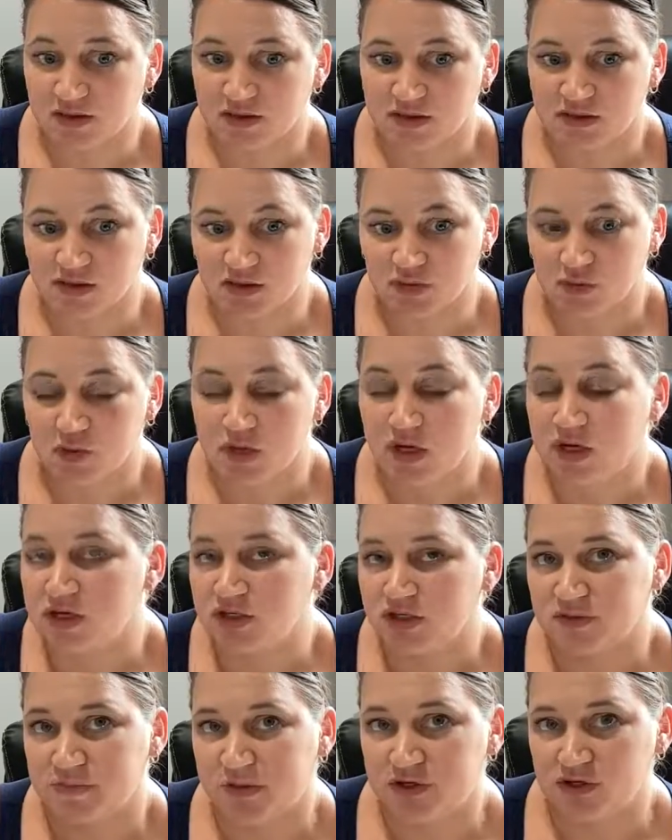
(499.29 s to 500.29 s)
So
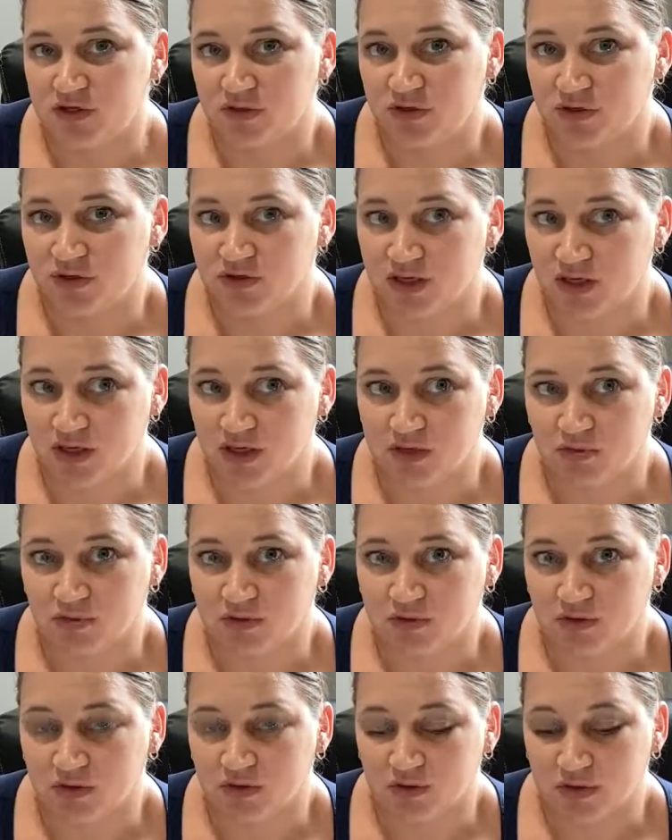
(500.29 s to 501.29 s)
just make sure that you're talking
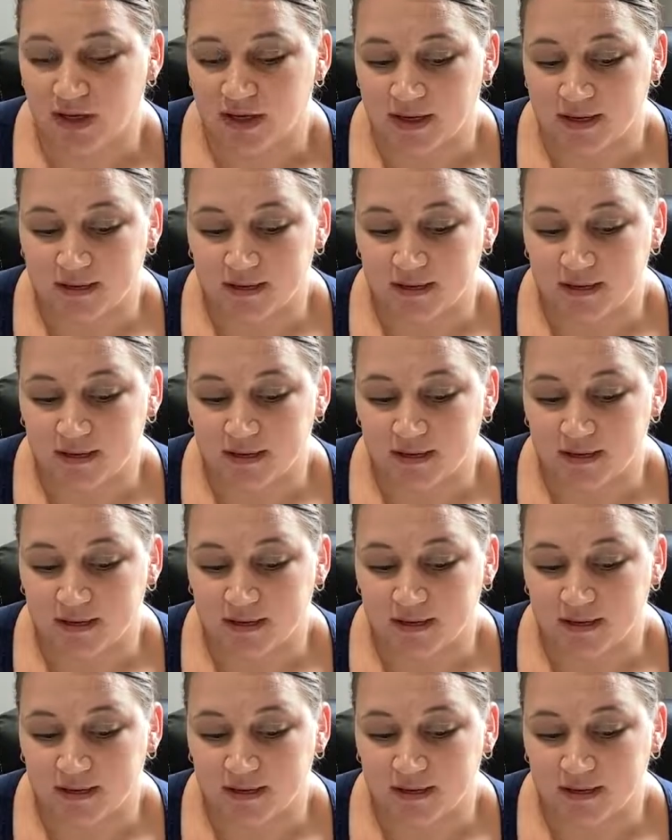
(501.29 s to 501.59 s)
with your